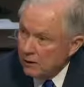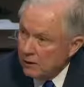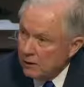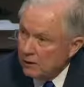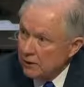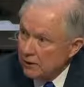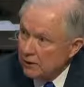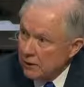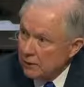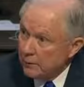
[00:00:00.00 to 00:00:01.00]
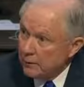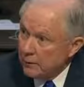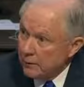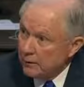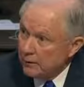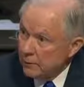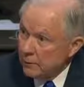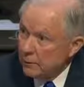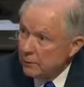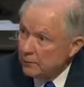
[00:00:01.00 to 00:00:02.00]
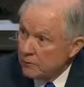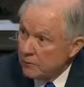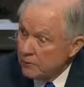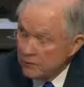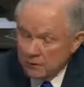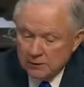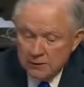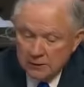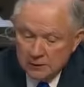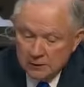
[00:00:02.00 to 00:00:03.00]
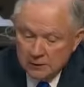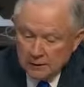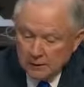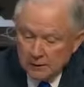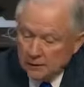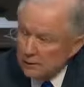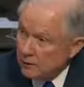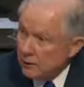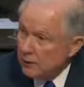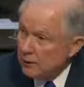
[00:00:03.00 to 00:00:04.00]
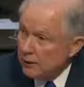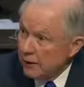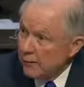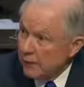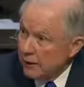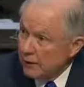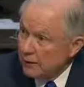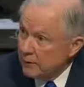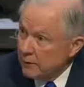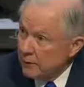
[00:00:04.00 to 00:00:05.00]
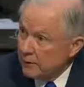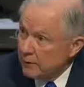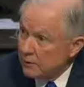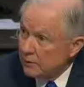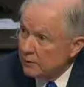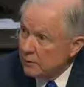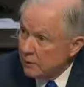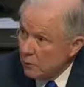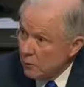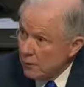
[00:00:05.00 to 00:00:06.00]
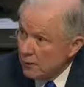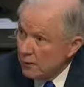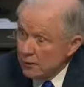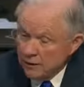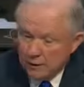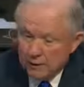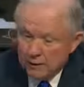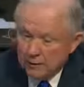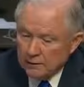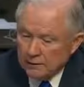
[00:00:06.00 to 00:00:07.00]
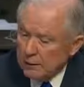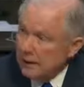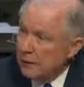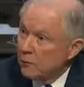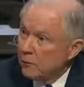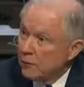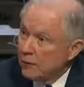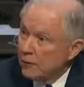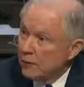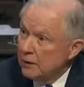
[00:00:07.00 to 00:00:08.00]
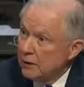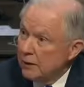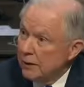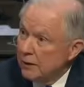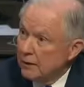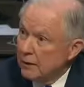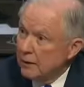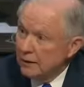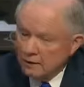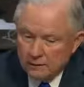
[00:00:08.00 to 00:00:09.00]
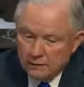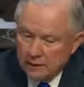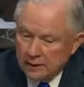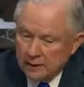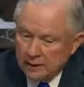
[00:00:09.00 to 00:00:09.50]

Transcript: the key people in the Department of Justice, including the FBI Director Comey, that I would be not